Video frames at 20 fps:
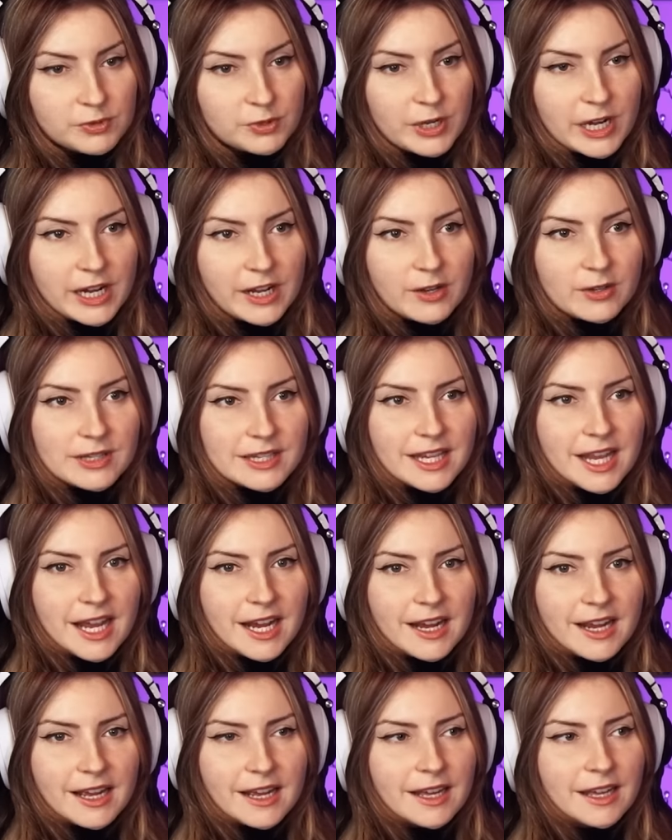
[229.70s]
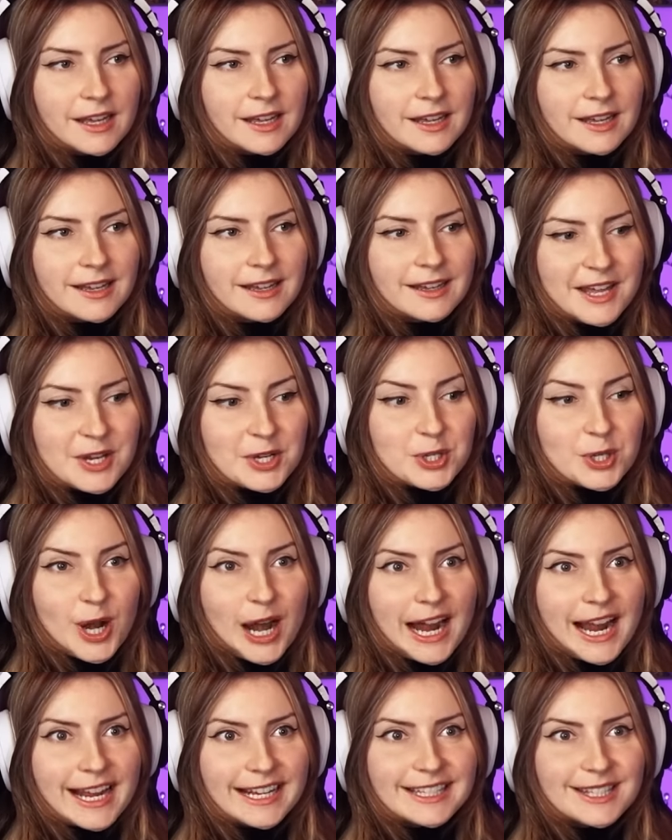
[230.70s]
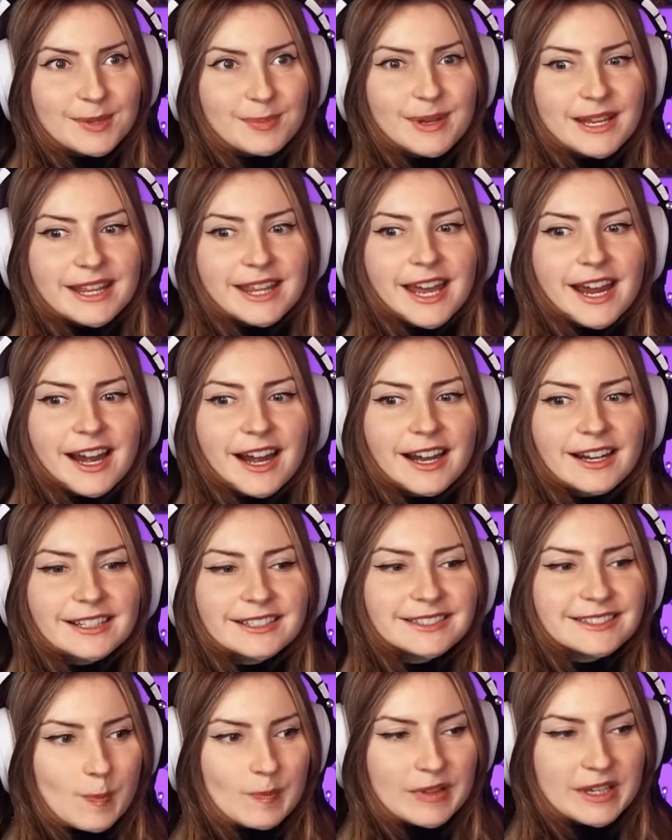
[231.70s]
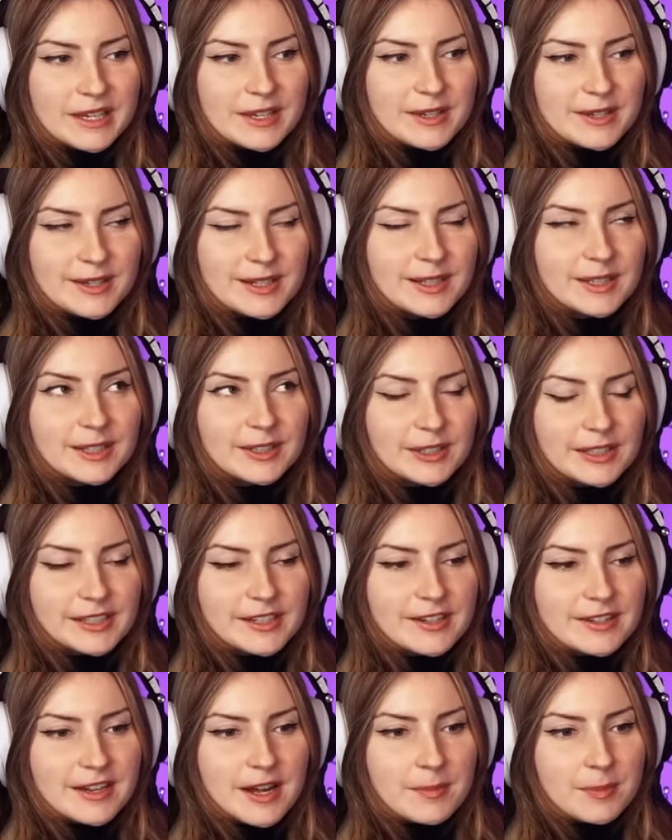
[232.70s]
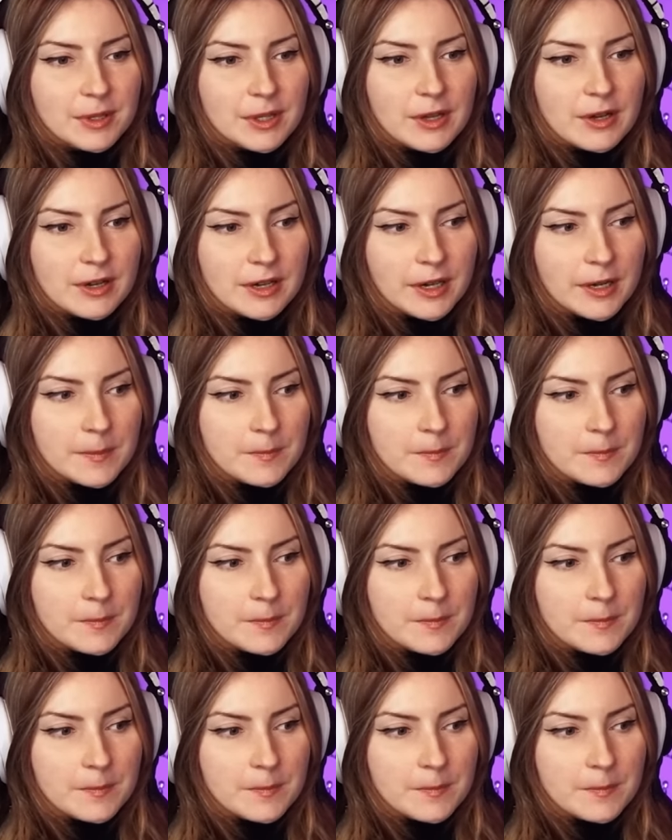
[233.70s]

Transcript: Draco's like trying to be there. He clearly does not belong.